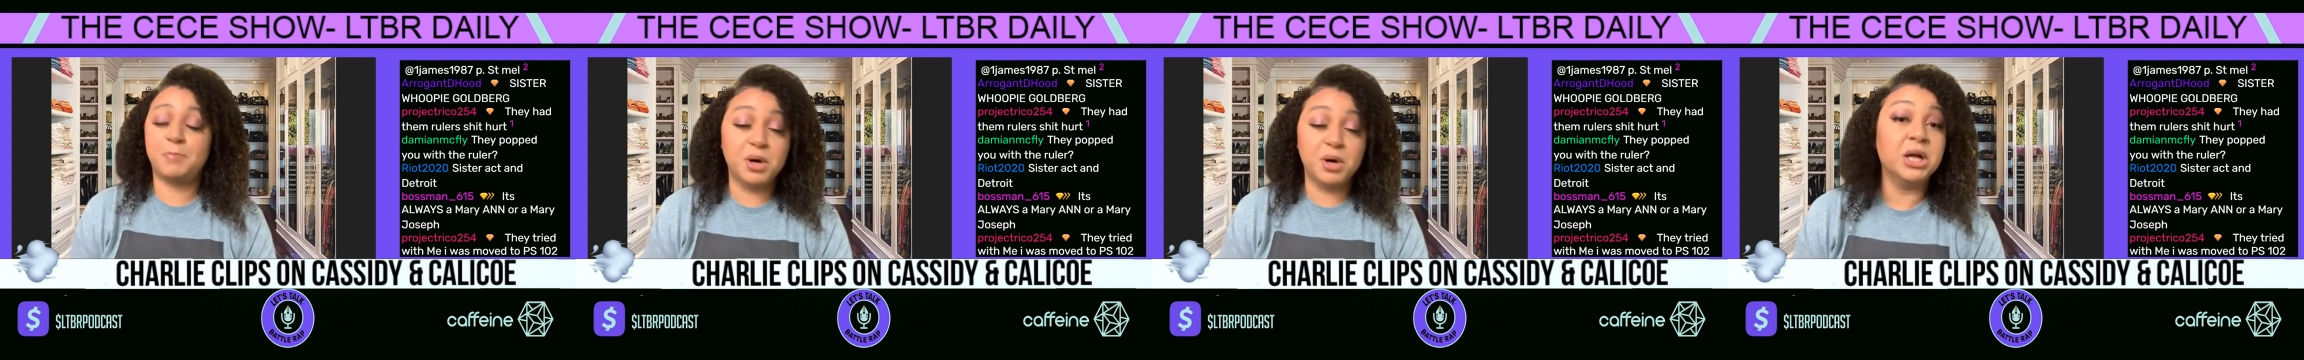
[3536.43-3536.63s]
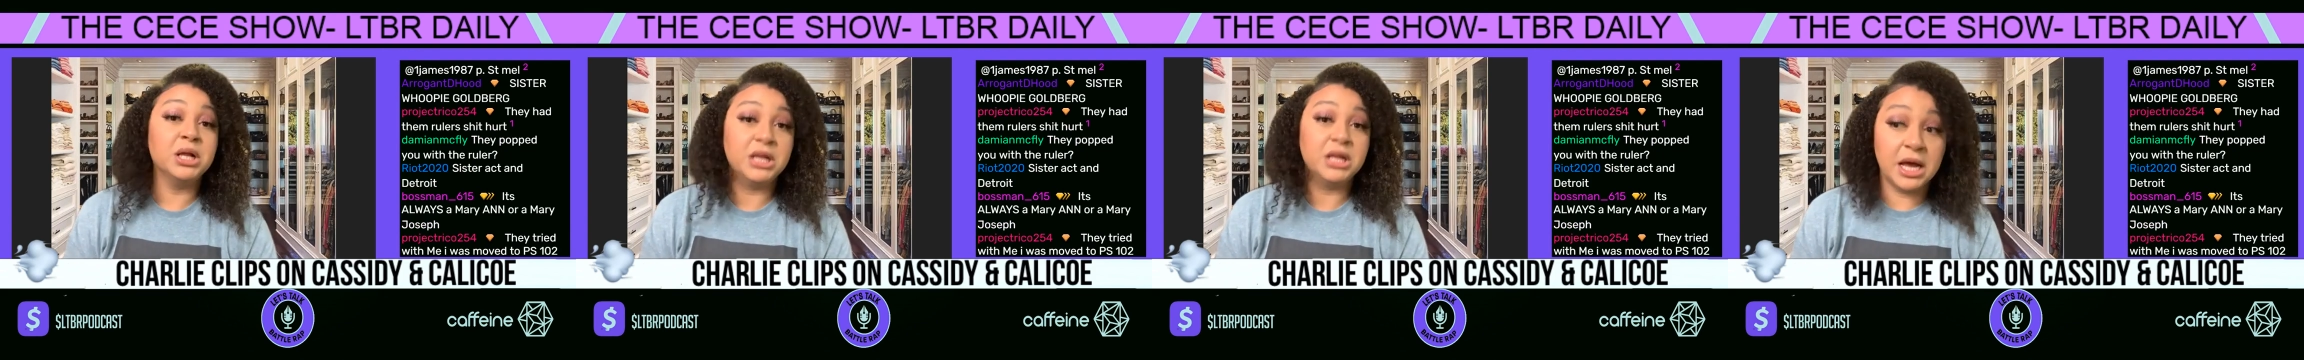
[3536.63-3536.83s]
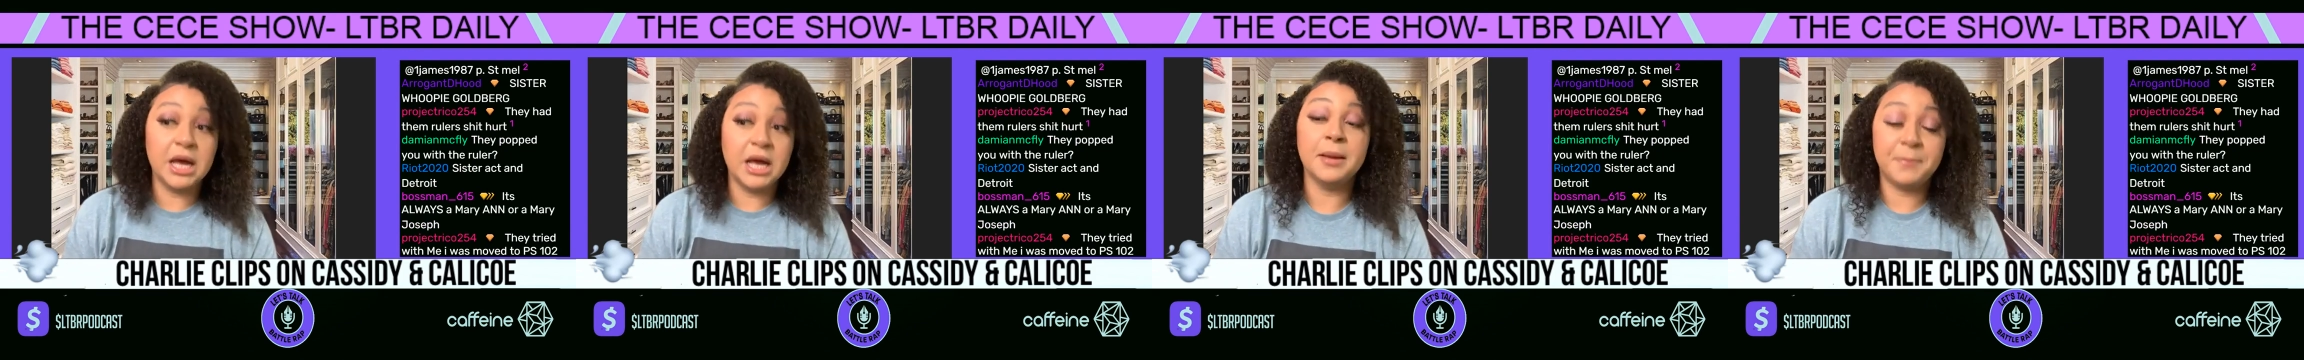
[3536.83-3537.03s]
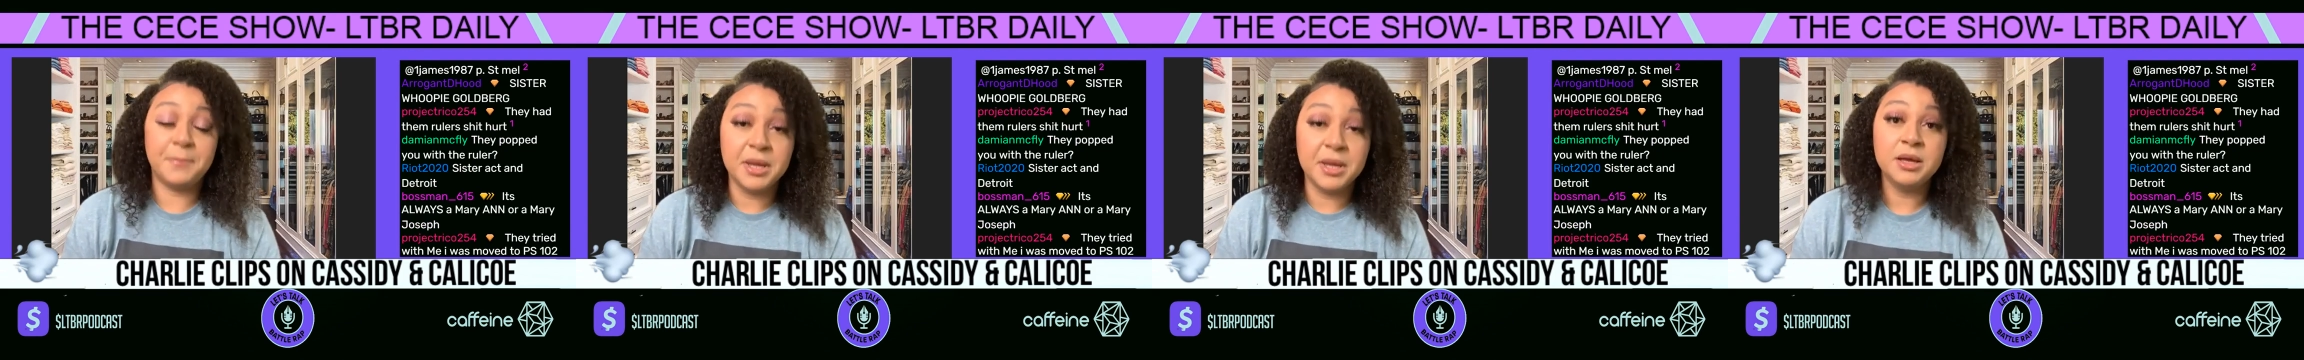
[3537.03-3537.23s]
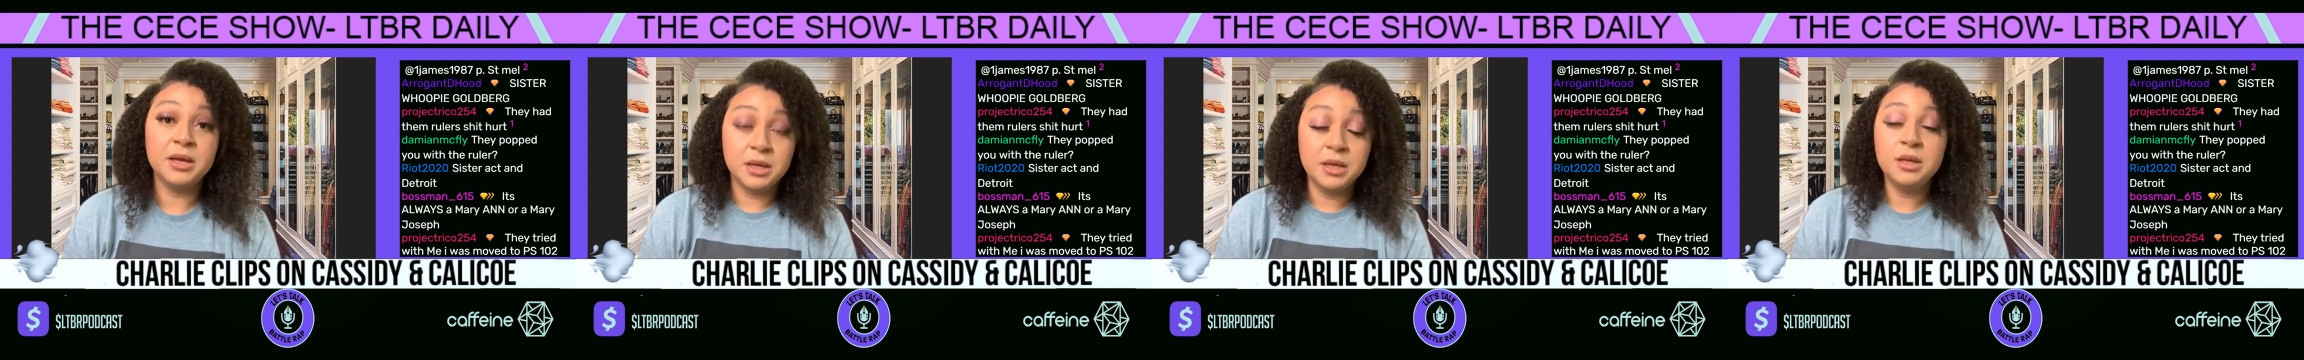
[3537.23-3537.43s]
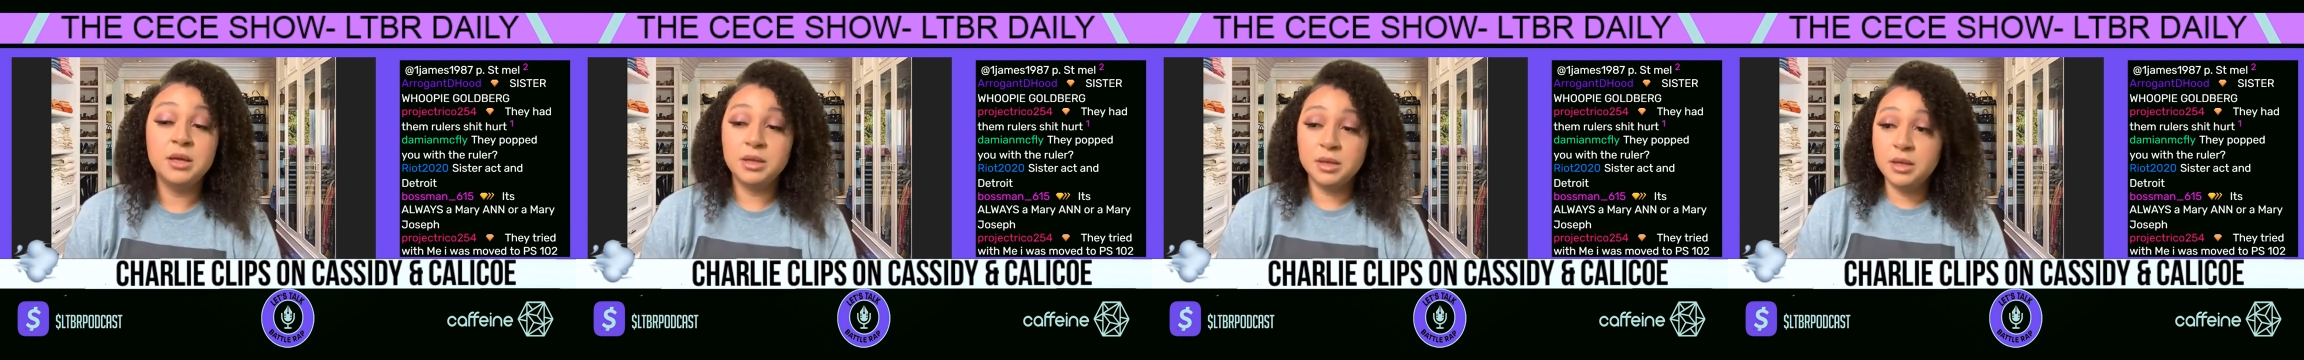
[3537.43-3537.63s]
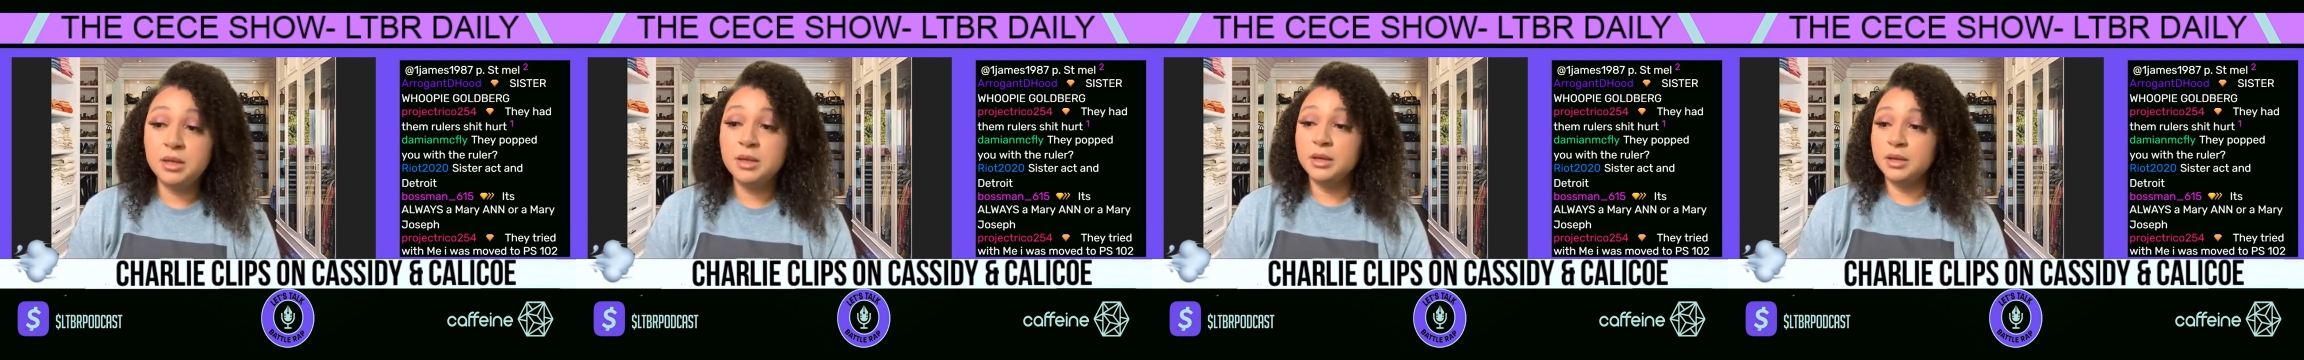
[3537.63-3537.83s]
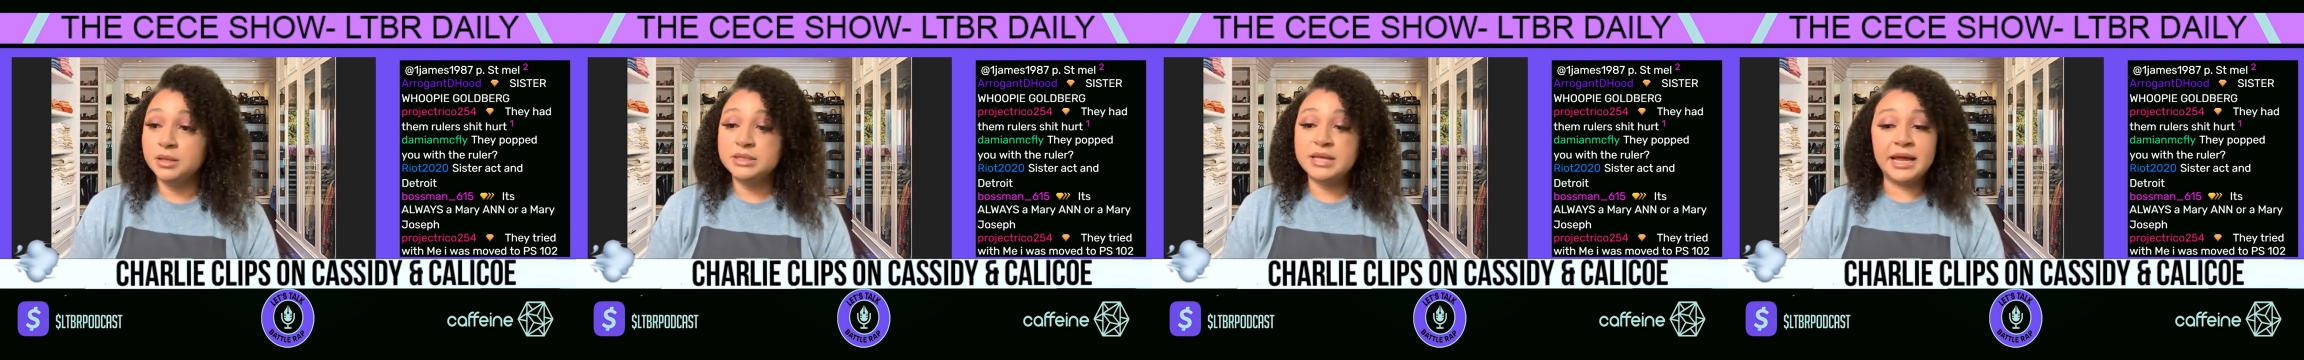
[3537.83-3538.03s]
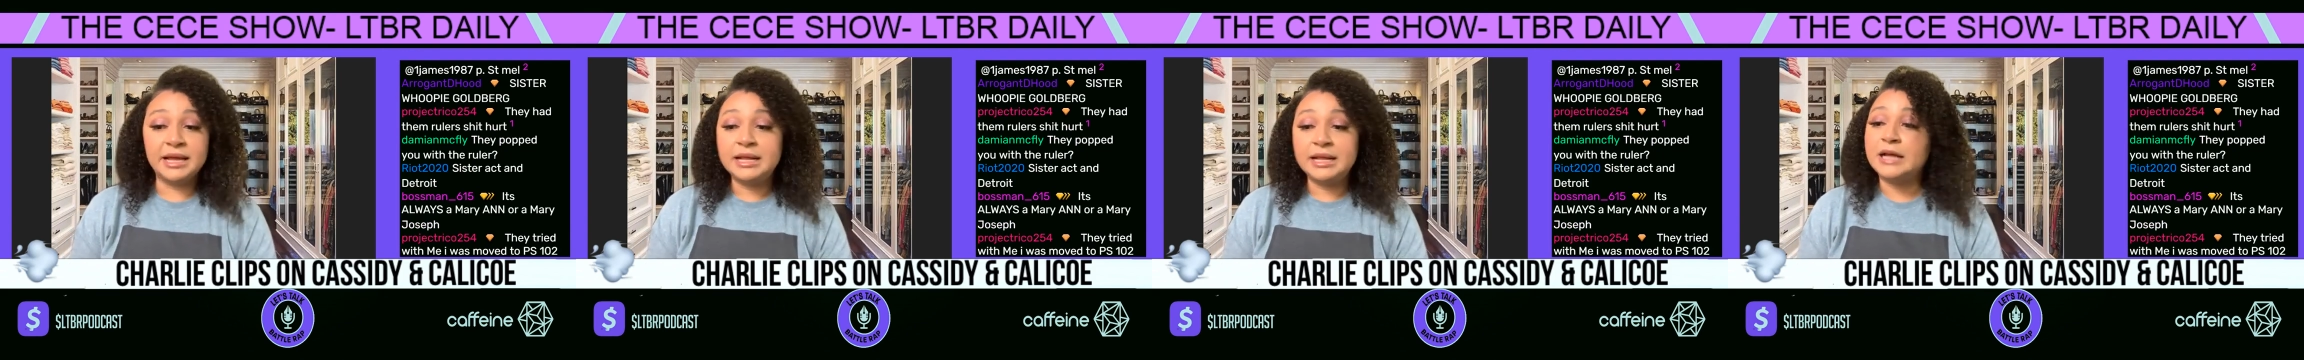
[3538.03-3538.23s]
pull up. They